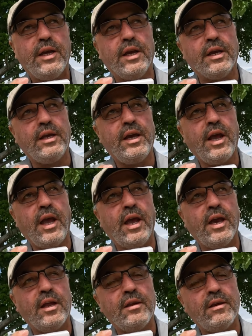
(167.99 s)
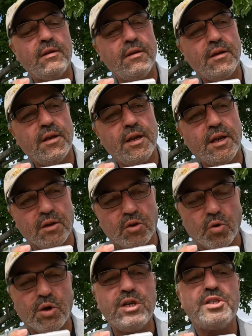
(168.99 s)
It can
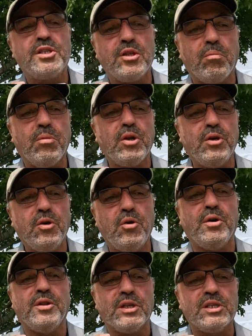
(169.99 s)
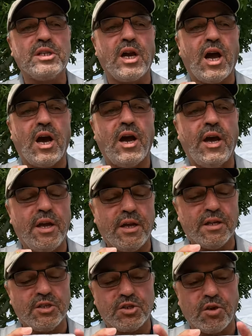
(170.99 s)
increase the blue and the sky
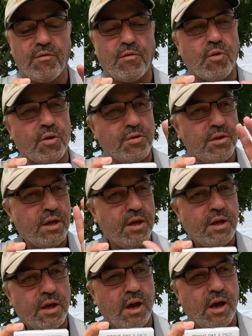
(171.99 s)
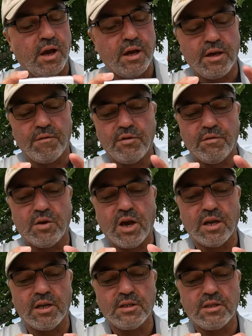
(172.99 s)
and so forth if you've
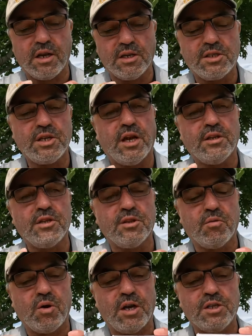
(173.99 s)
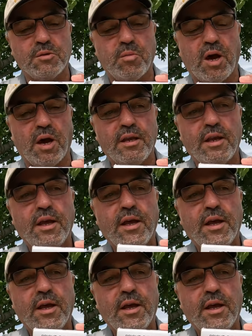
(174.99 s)
got it set to the right spot.